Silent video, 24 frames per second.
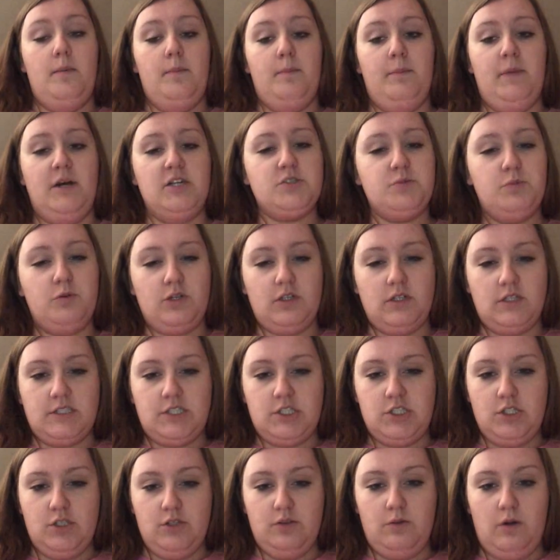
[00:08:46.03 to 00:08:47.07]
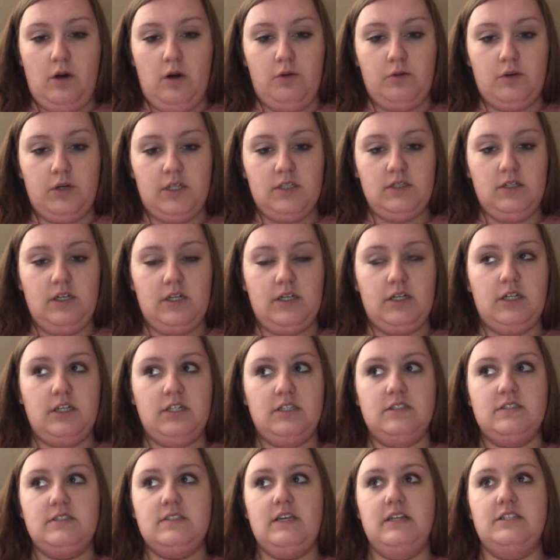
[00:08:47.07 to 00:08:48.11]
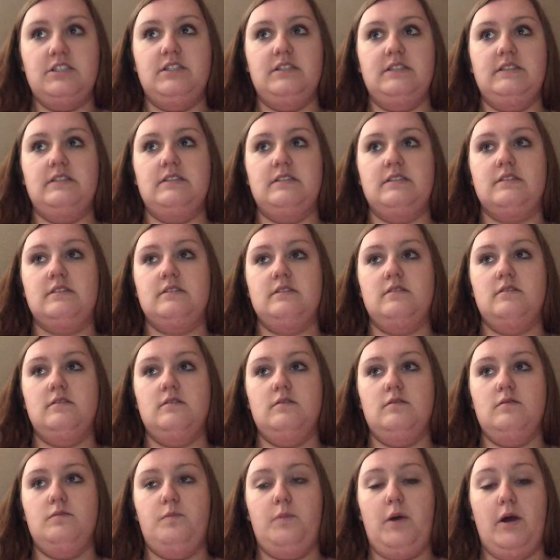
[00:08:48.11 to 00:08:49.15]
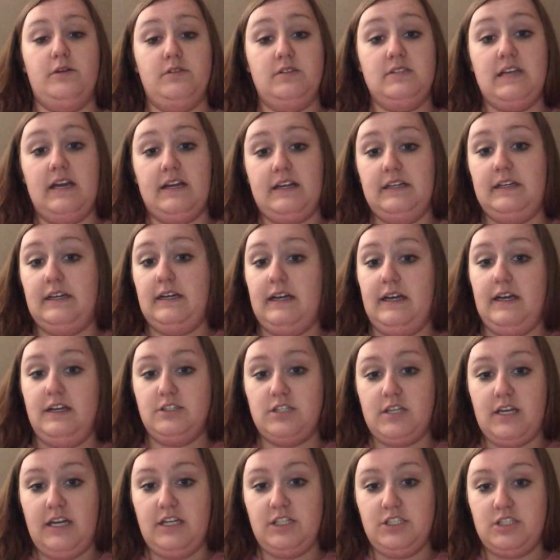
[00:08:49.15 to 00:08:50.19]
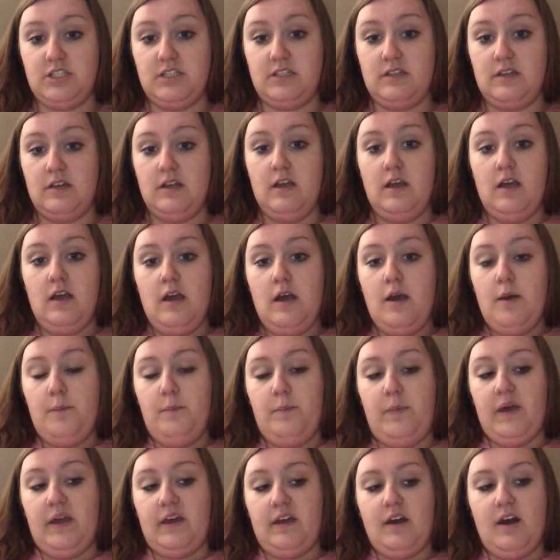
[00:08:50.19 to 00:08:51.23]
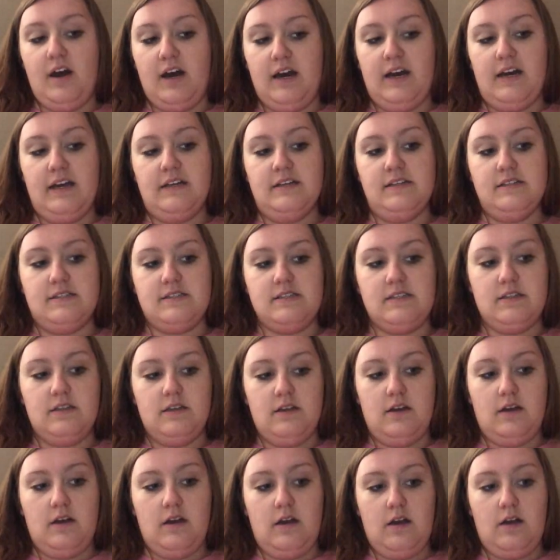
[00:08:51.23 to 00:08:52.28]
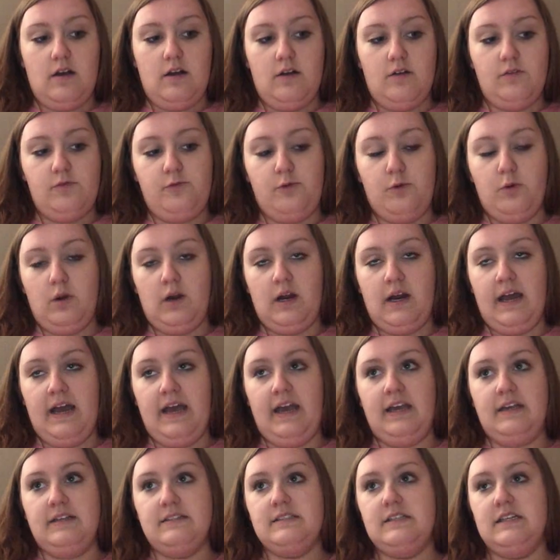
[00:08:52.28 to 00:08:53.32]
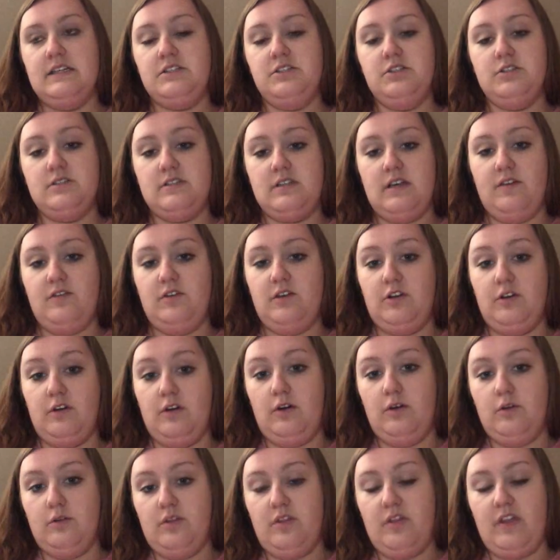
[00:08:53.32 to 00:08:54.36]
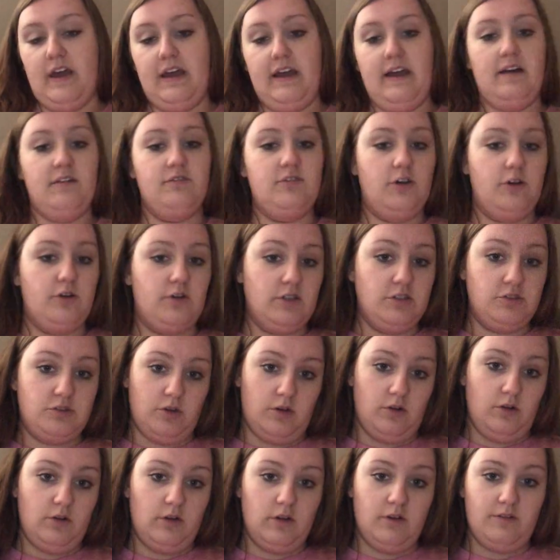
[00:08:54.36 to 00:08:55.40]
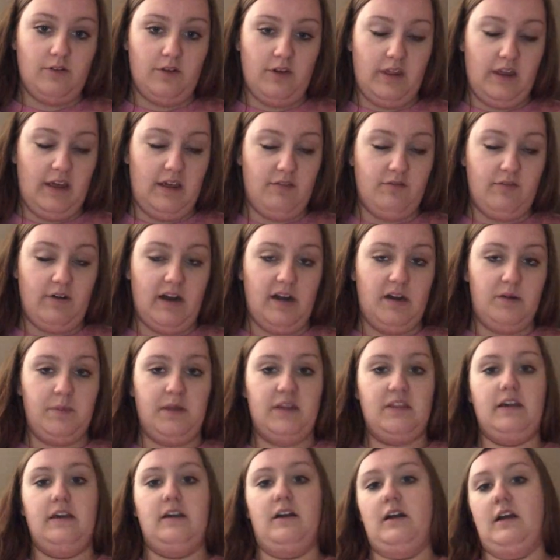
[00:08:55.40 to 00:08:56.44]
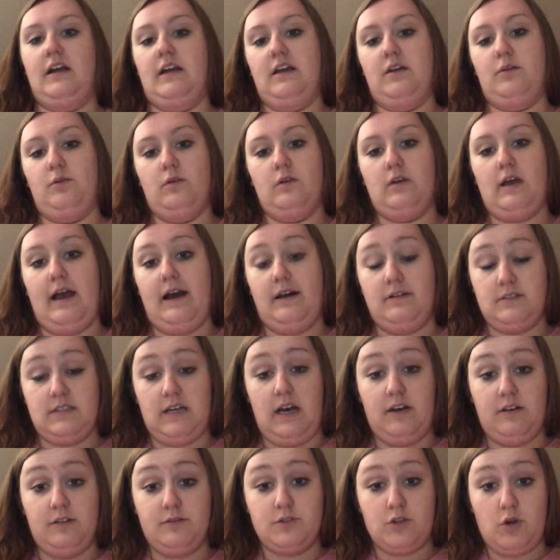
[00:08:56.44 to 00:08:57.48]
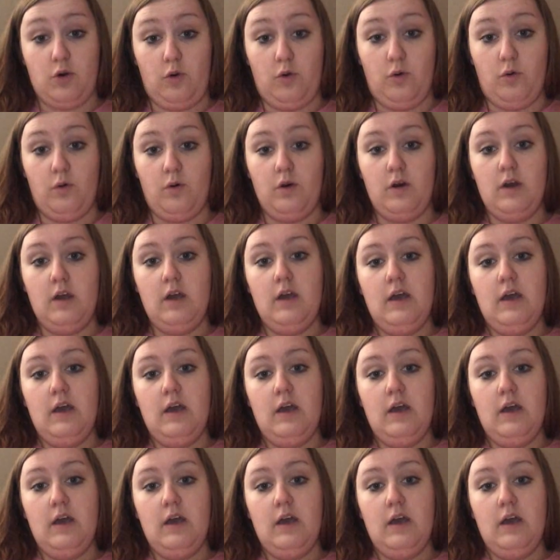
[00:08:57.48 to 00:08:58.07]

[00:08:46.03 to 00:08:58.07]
much more to older learners, such as post-secondary education, because for a 6 or 7-year-old, they have no control over the environment they are in outside of school,